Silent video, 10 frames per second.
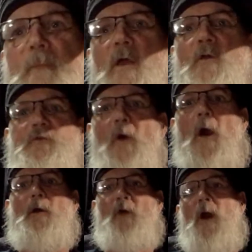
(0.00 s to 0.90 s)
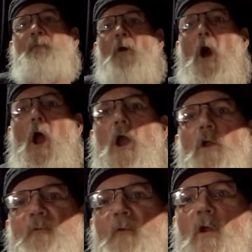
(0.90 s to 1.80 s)
So it's awful
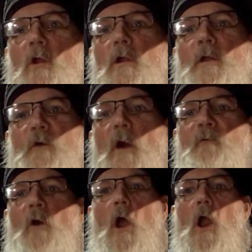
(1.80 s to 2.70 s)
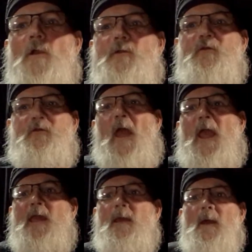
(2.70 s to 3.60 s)
hard to
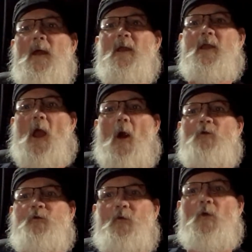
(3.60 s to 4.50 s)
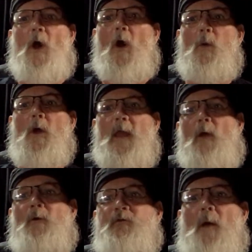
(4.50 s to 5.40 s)
say, you know, Trudeau will get
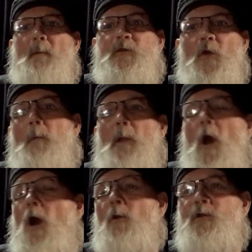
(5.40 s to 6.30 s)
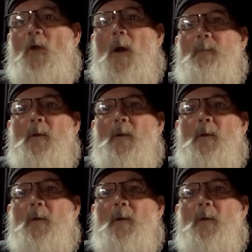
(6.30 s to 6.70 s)
what's coming to him along with Trump.